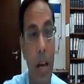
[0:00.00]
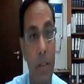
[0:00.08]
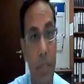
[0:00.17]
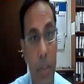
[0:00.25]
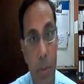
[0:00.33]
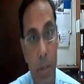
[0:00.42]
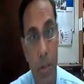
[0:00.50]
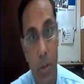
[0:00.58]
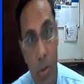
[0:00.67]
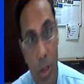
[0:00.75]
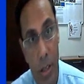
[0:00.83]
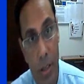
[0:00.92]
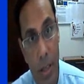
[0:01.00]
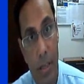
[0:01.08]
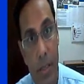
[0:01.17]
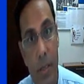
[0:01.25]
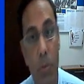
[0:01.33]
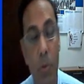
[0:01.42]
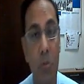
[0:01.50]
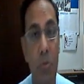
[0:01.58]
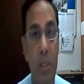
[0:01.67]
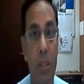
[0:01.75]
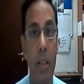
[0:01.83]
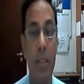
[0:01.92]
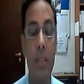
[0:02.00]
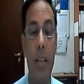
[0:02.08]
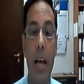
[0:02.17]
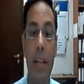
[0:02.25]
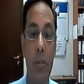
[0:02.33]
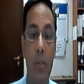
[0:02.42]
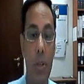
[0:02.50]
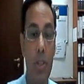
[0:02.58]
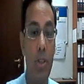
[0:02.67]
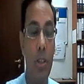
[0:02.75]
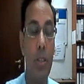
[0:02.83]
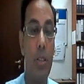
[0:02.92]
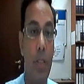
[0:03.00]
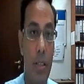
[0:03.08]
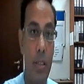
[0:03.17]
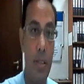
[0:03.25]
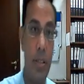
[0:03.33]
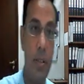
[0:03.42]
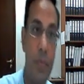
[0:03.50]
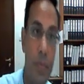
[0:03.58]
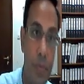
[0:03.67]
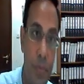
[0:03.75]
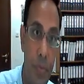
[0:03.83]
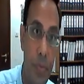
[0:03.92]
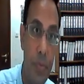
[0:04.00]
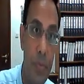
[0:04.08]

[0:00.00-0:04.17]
So we have substitution test, movement test, and question test.